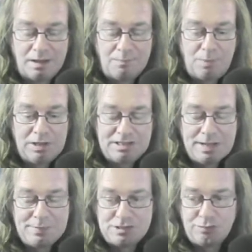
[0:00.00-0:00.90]
body
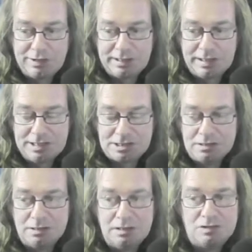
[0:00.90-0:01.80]
temperature regulation
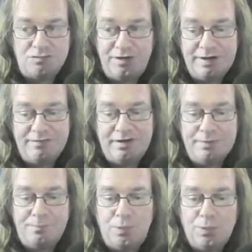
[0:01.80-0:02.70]
is very, very
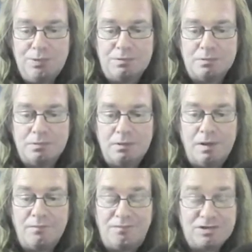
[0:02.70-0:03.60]
important
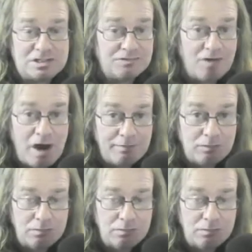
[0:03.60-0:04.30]
for survival